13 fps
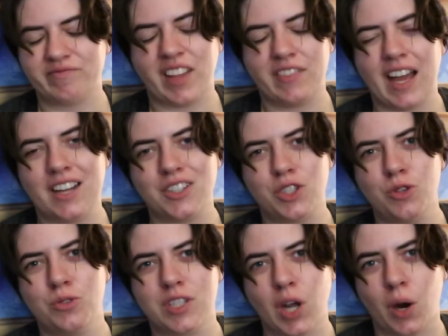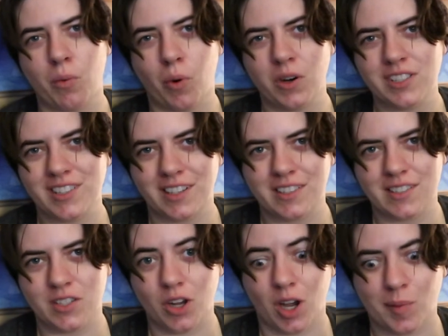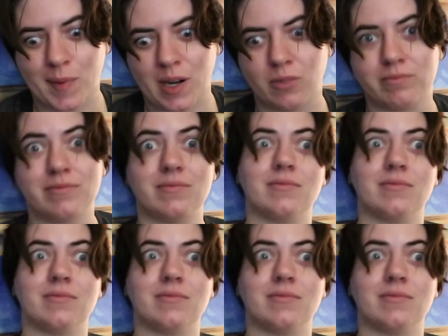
I've got two Star Wars things to talk about.